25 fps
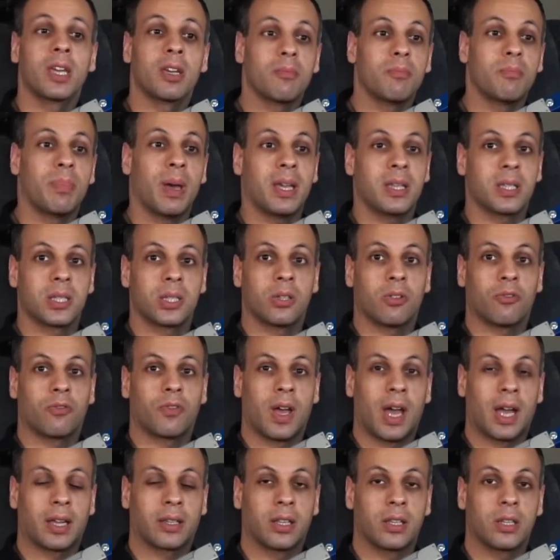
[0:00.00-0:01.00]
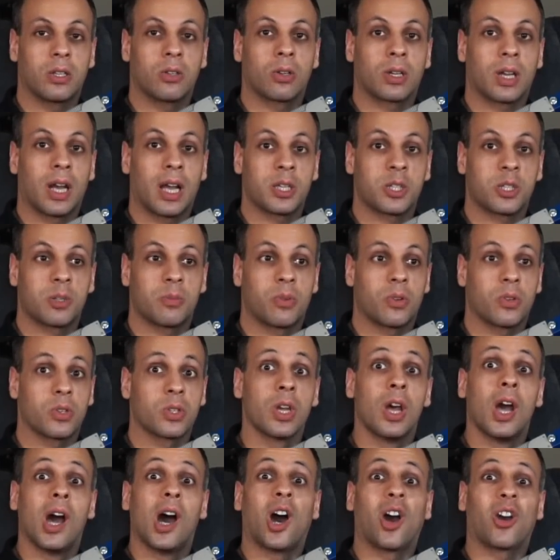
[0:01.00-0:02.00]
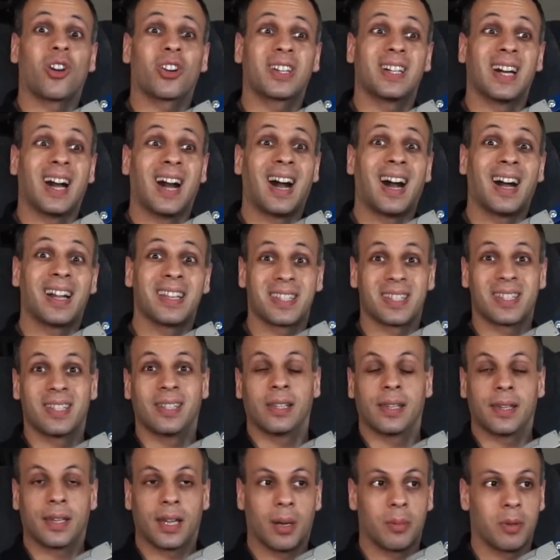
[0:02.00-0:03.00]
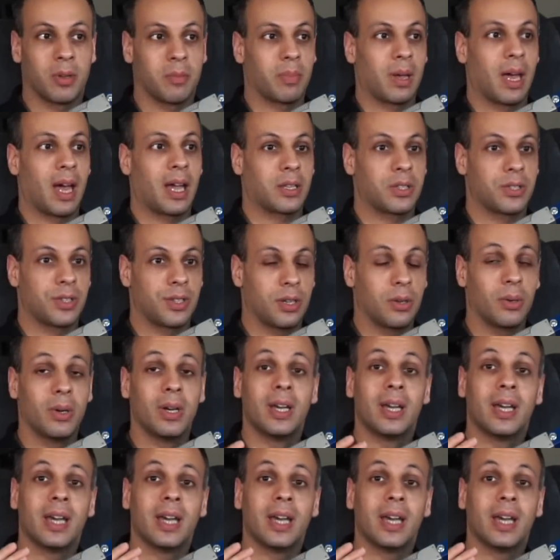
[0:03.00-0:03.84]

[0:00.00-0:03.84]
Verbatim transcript: based on the fact that your customers are constantly coming back to you.